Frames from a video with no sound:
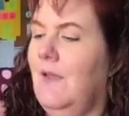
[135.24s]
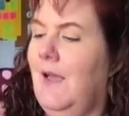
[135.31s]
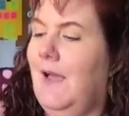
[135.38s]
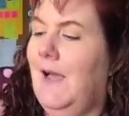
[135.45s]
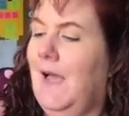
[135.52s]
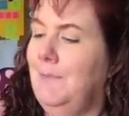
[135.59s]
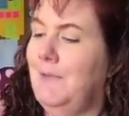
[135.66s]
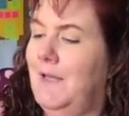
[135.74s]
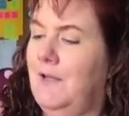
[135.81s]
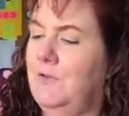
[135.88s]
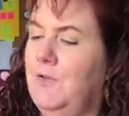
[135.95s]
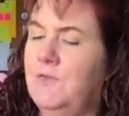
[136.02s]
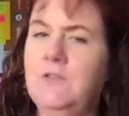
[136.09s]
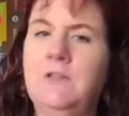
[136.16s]
I plan
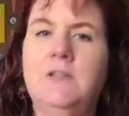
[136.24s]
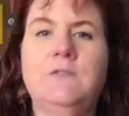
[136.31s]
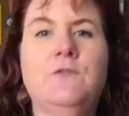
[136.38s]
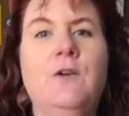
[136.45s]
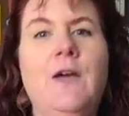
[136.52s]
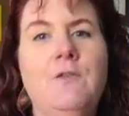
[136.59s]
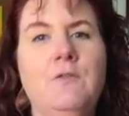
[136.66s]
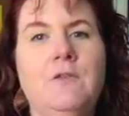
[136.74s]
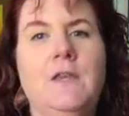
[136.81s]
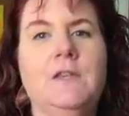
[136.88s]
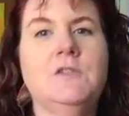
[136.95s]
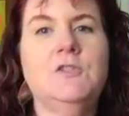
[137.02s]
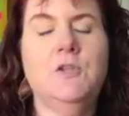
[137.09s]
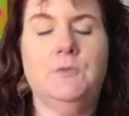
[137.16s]
on using these for other
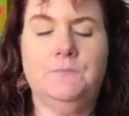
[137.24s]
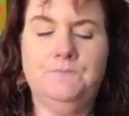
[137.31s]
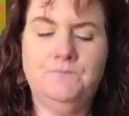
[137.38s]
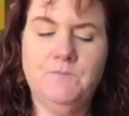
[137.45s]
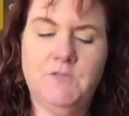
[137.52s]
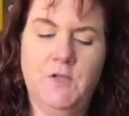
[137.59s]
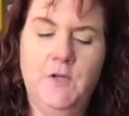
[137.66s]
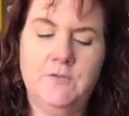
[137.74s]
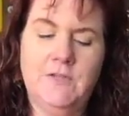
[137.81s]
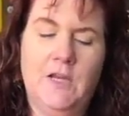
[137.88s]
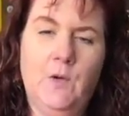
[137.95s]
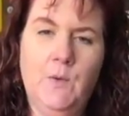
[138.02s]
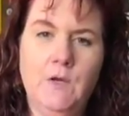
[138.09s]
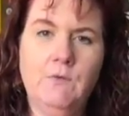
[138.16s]
things too. So here's a
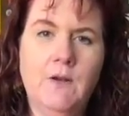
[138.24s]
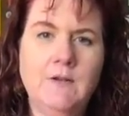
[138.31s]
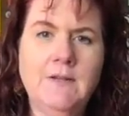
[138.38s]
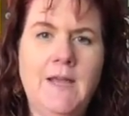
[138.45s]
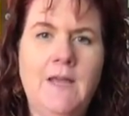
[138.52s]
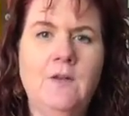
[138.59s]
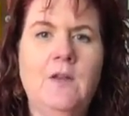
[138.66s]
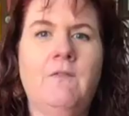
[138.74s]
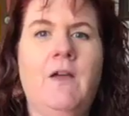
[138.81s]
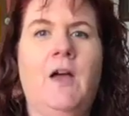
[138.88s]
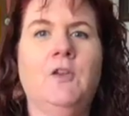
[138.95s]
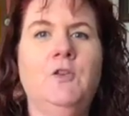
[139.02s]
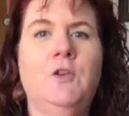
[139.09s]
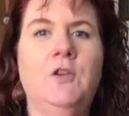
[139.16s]
quick rundown of
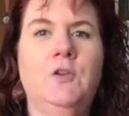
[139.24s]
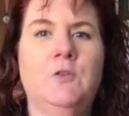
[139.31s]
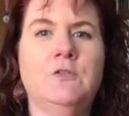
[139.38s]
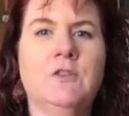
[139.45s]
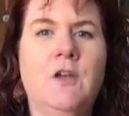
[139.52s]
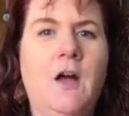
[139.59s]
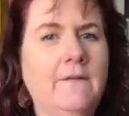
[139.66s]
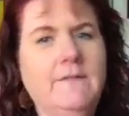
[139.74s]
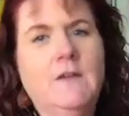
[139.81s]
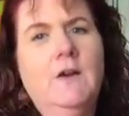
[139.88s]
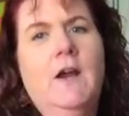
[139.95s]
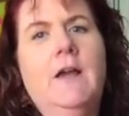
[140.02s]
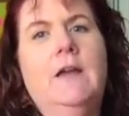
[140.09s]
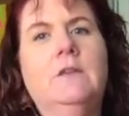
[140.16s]
how you can use coffee
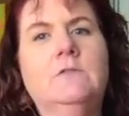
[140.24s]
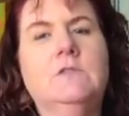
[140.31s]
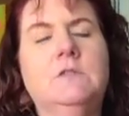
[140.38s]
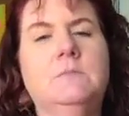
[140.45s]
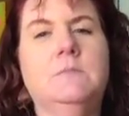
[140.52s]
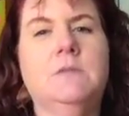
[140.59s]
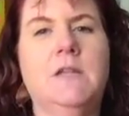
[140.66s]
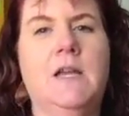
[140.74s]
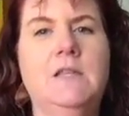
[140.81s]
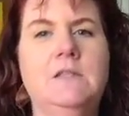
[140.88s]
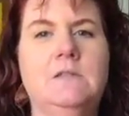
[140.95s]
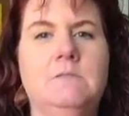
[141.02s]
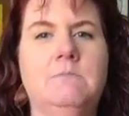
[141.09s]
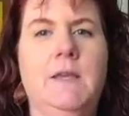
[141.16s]
grounds
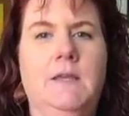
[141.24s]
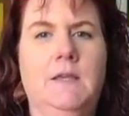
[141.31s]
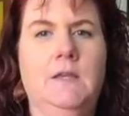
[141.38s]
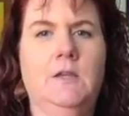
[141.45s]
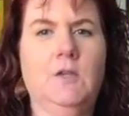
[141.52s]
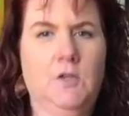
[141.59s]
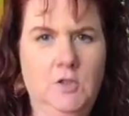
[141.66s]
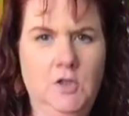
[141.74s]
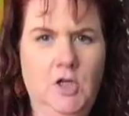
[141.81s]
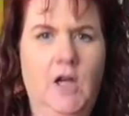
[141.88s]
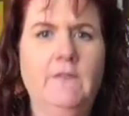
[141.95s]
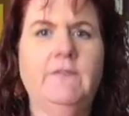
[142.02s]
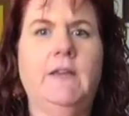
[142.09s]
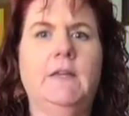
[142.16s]
besides making
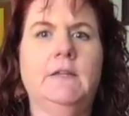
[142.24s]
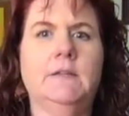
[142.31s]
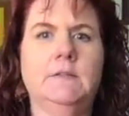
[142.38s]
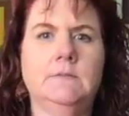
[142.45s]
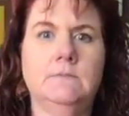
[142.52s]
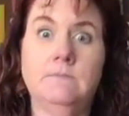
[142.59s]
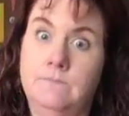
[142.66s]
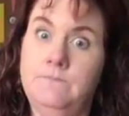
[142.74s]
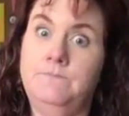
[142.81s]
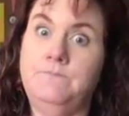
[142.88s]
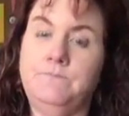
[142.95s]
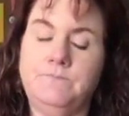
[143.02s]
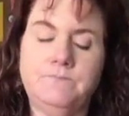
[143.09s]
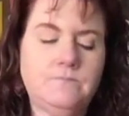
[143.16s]
coffee.
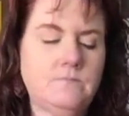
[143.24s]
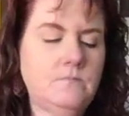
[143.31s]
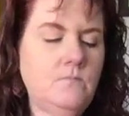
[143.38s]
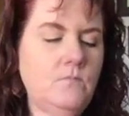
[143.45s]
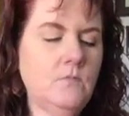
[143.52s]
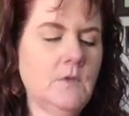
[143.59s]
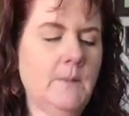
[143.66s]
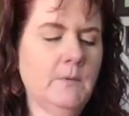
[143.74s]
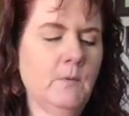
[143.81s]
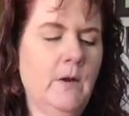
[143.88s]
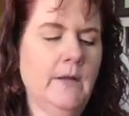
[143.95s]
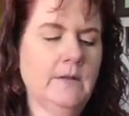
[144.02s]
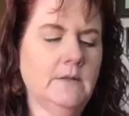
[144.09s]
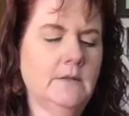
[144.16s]
Number
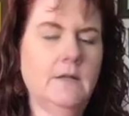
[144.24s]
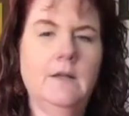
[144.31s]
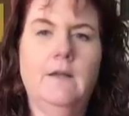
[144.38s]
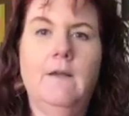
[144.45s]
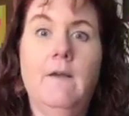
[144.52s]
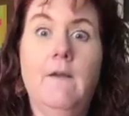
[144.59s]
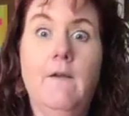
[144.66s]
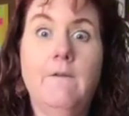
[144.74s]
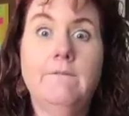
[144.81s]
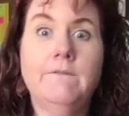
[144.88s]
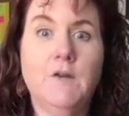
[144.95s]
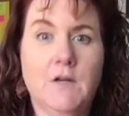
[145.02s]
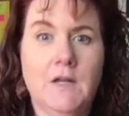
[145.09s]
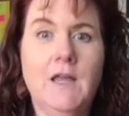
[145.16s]
1,
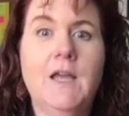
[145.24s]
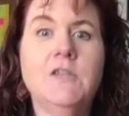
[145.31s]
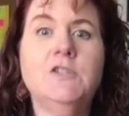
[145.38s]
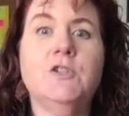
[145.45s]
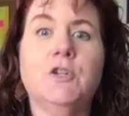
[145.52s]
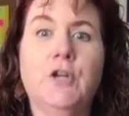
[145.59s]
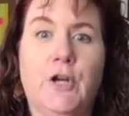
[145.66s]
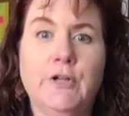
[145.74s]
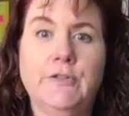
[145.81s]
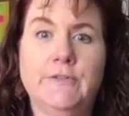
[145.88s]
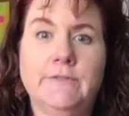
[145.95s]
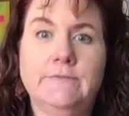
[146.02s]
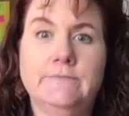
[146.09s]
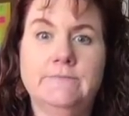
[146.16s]
fertilize your garden.